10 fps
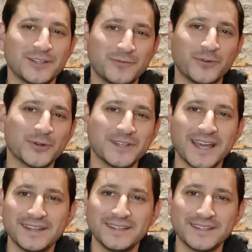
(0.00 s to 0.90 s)
look forward to
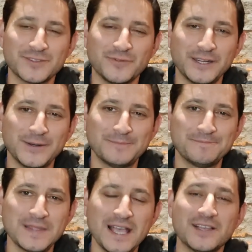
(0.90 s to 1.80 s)
that in this video.
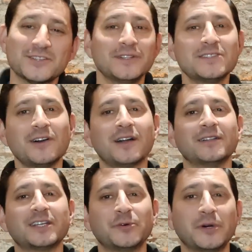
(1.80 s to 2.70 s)
So let's talk
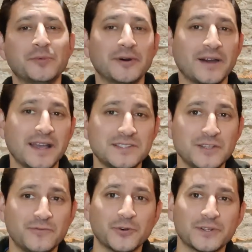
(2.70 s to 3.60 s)
a little bit about
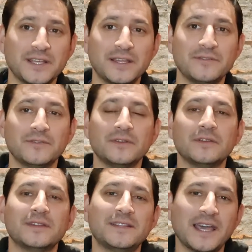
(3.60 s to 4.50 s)
IC410,
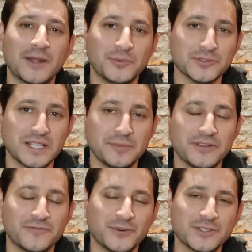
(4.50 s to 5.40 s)
the Tadpole's
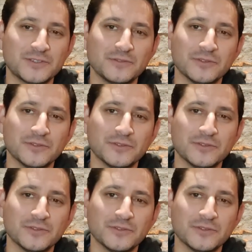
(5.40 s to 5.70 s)
Nebula first.